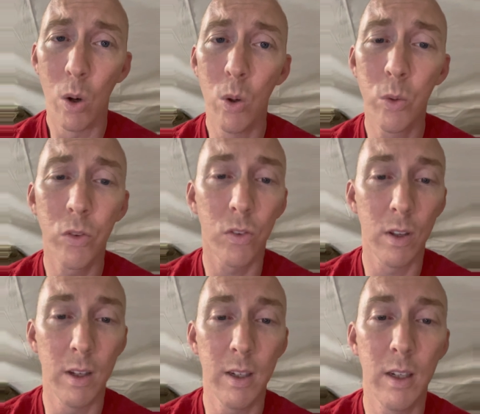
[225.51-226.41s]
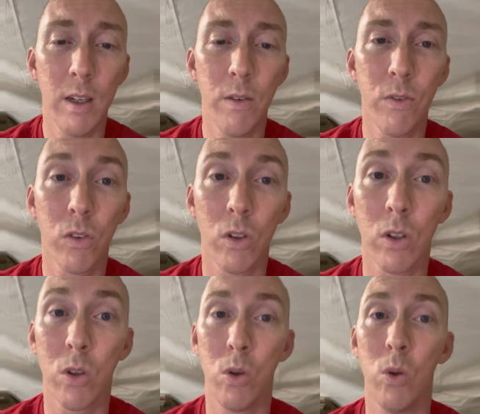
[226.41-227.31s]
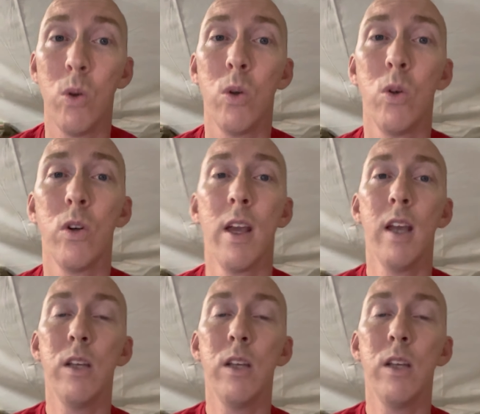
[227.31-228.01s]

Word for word: Oh, safe, secured,